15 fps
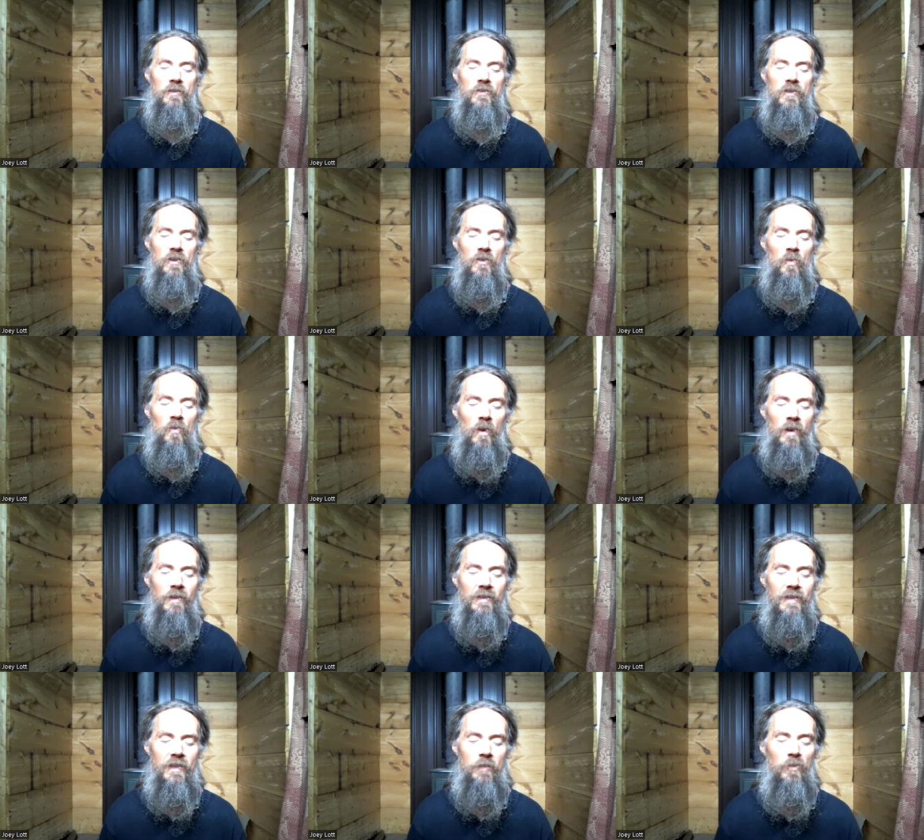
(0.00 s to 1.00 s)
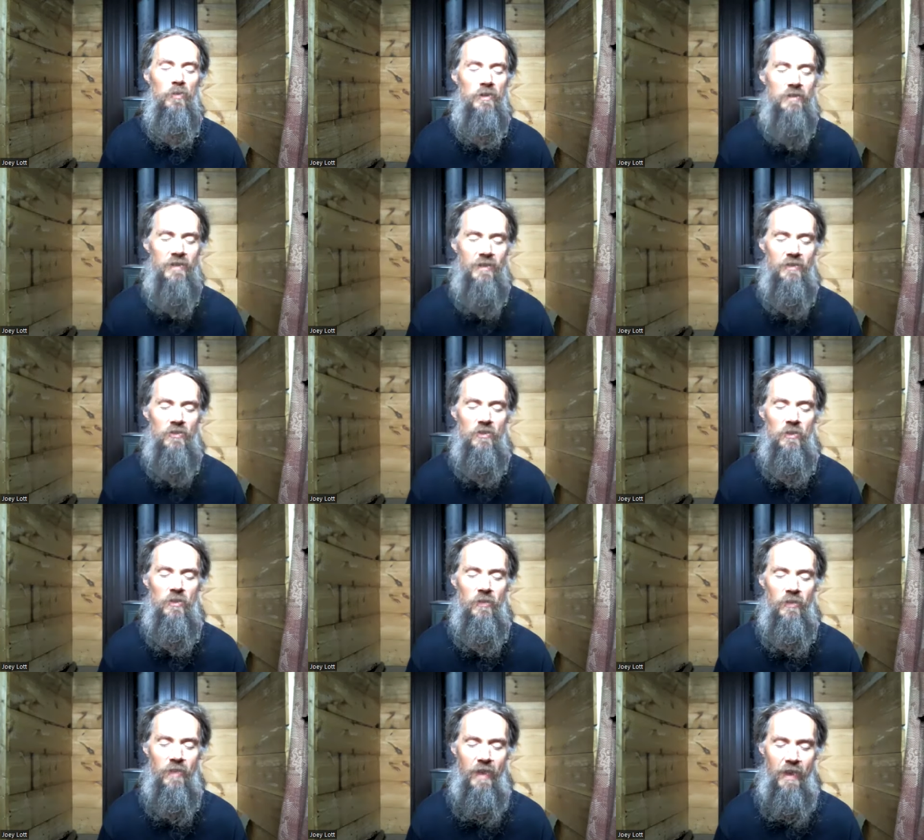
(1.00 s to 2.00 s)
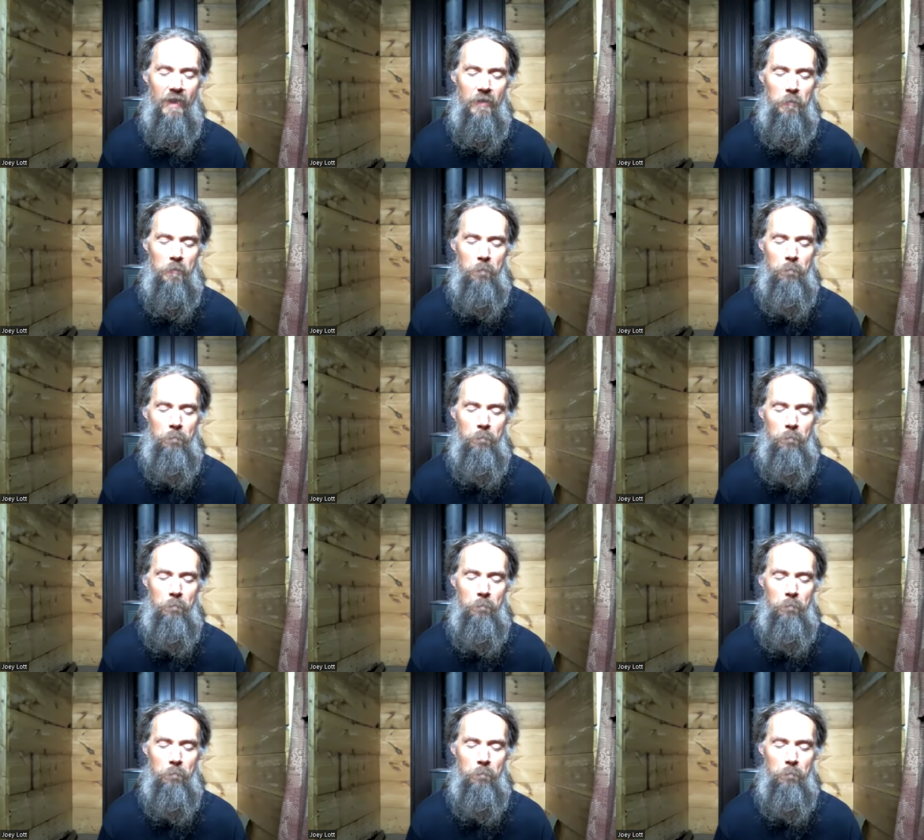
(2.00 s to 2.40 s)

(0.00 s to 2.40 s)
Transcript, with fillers: is that you want, keep your attention on that.